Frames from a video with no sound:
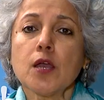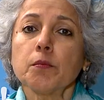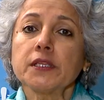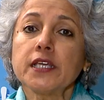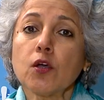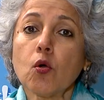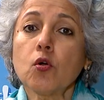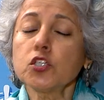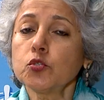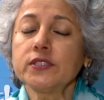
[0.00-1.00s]
but they
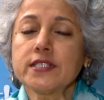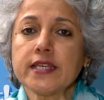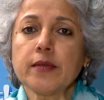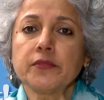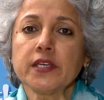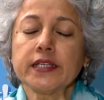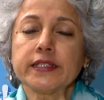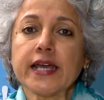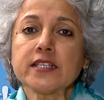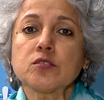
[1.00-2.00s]
all do the same thing, and
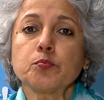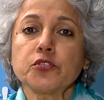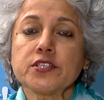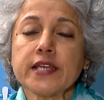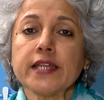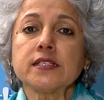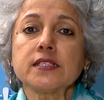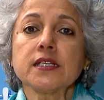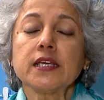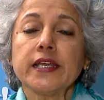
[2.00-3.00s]
that's
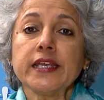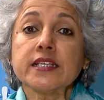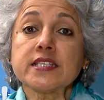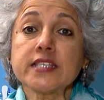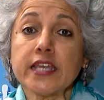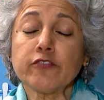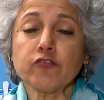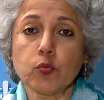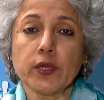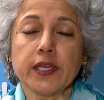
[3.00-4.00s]
present in a
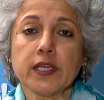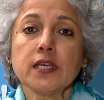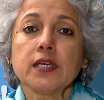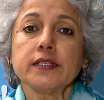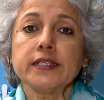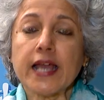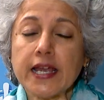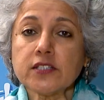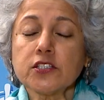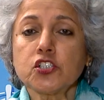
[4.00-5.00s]
safe way the
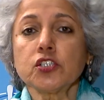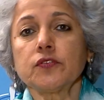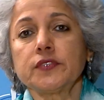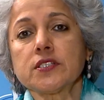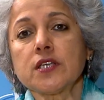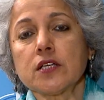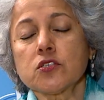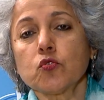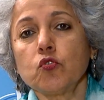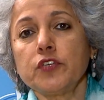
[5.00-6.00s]
antigen of the
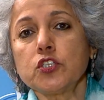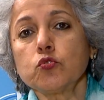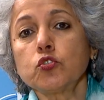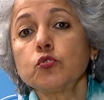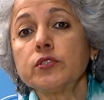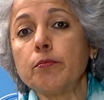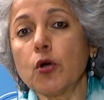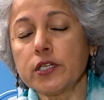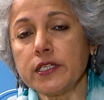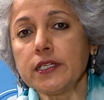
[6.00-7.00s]
SARS-CoV-2 to the
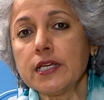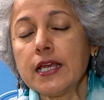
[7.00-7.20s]
body.